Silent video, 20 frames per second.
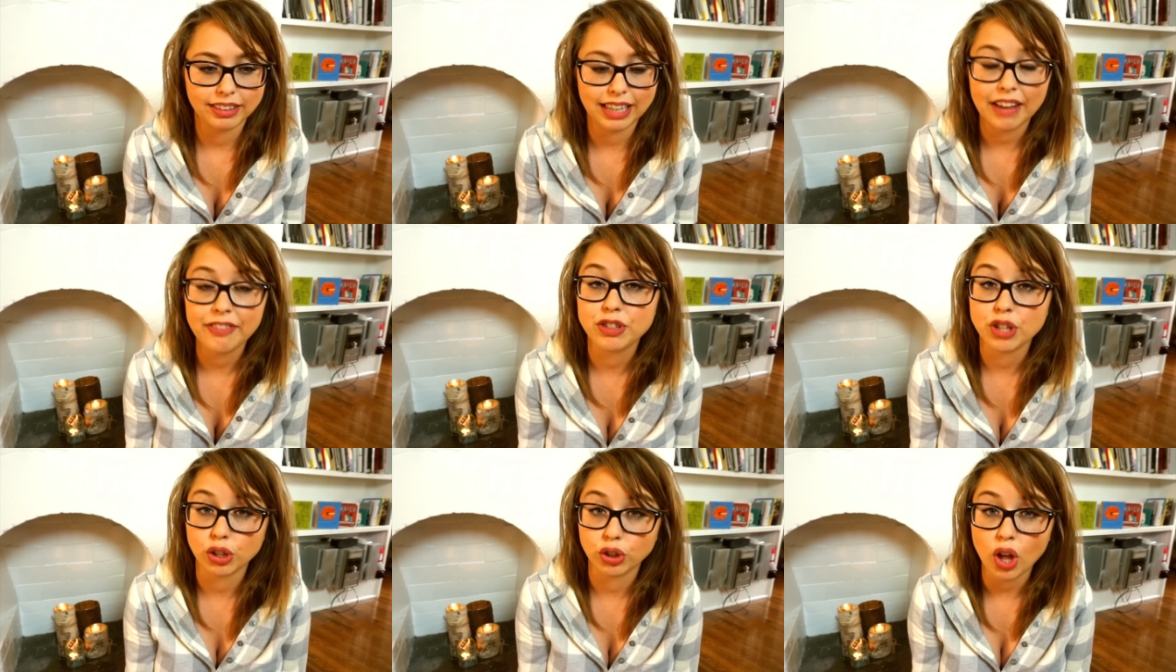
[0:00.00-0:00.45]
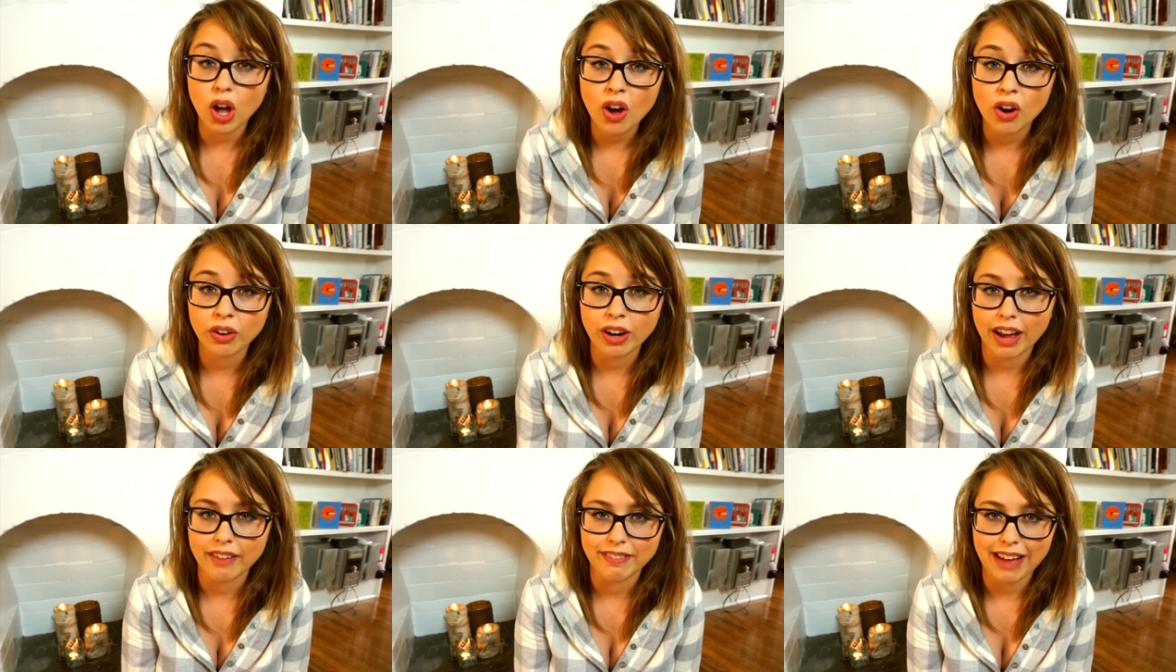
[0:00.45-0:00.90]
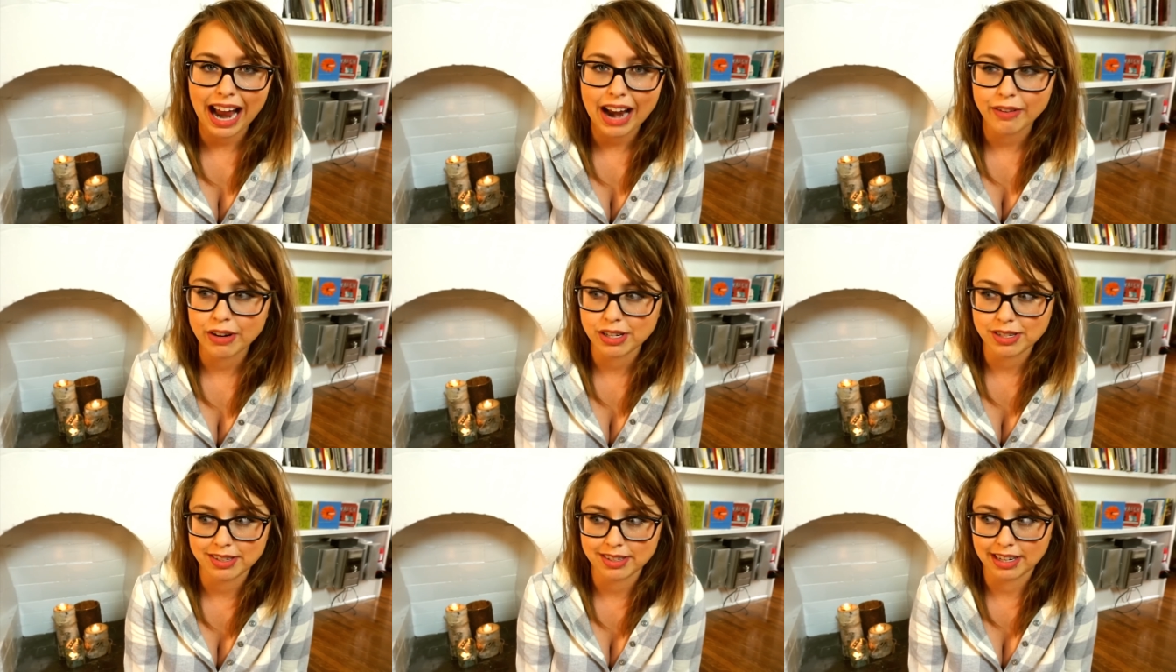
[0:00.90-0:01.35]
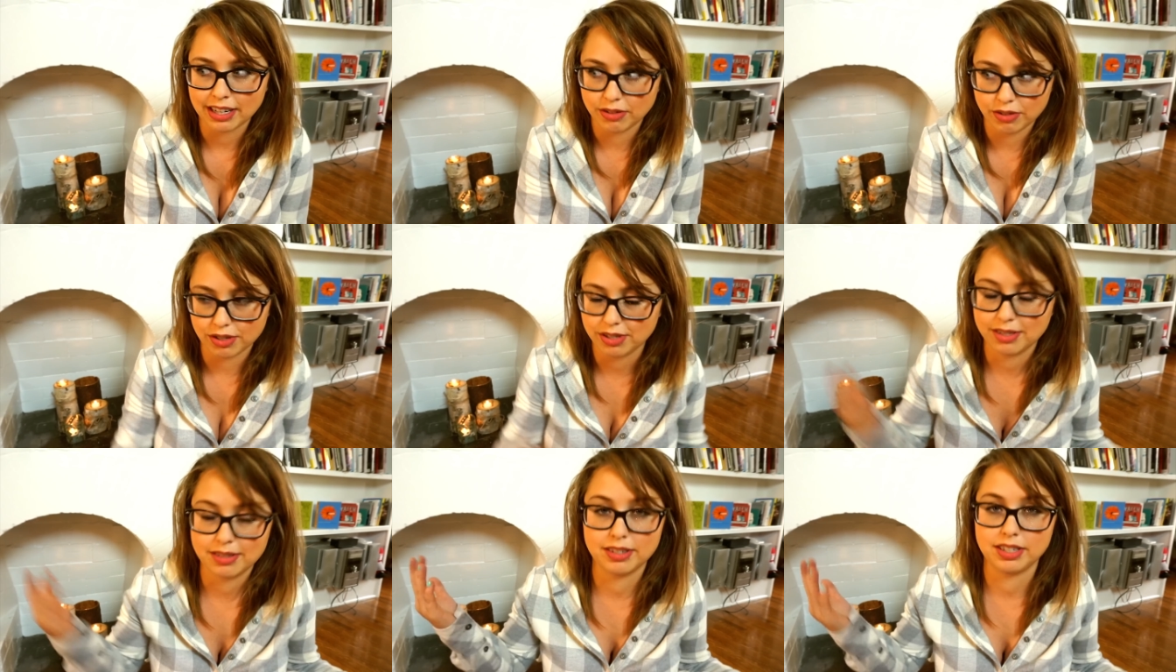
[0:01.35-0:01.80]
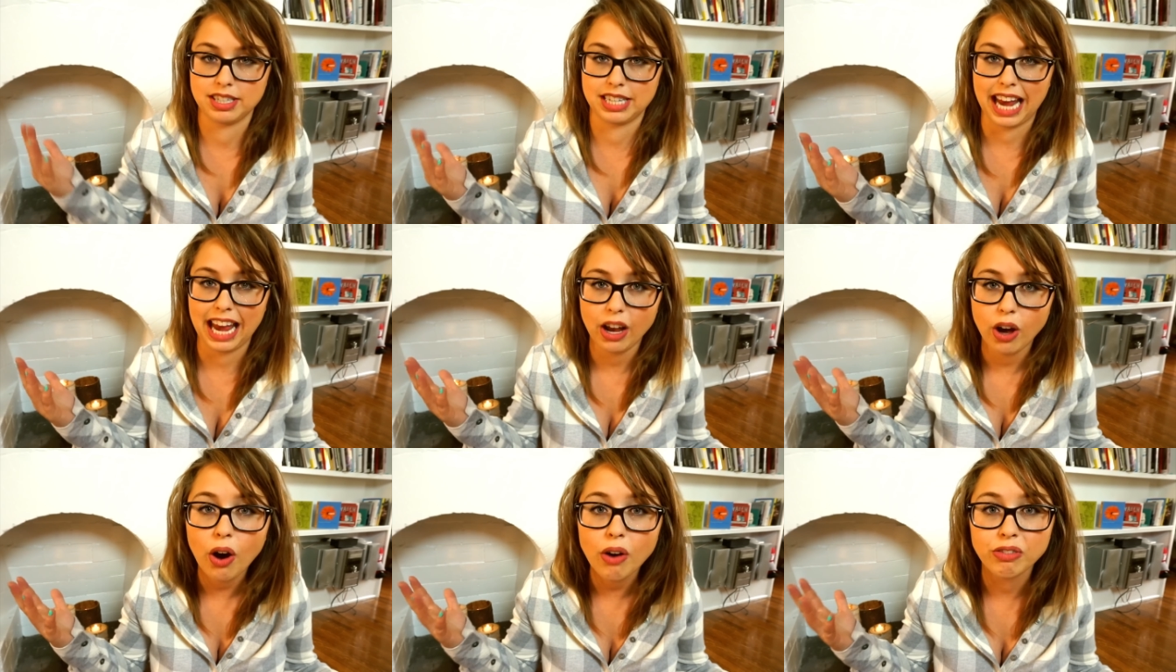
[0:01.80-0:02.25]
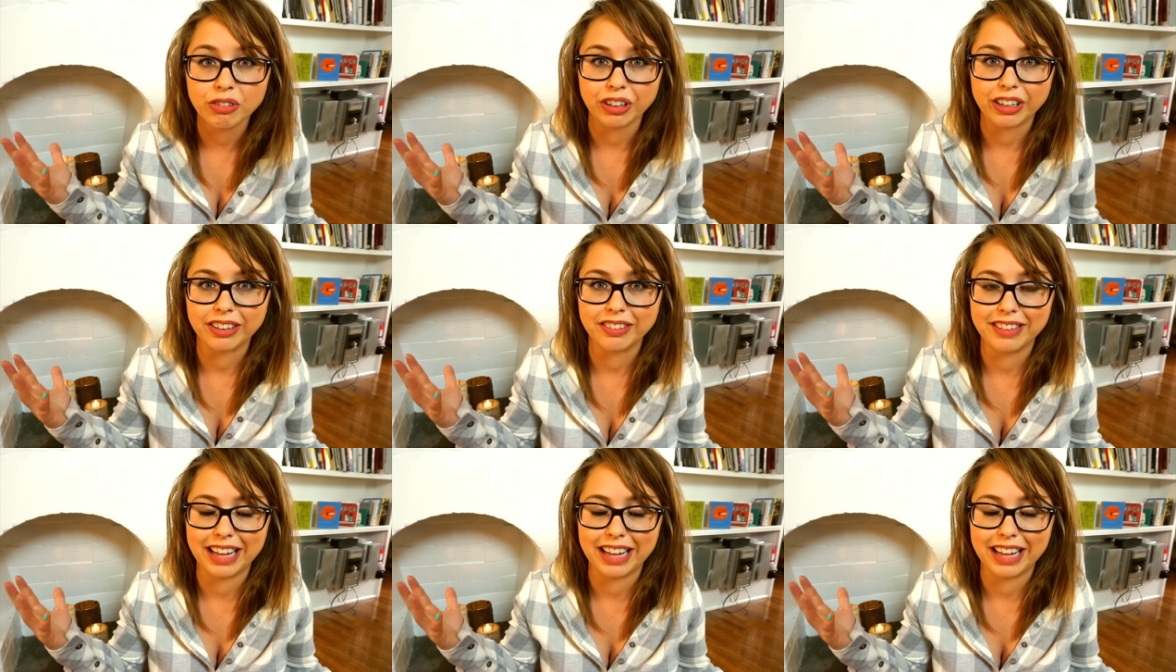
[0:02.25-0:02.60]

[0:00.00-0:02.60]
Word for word: Left alone, a virus can just take over.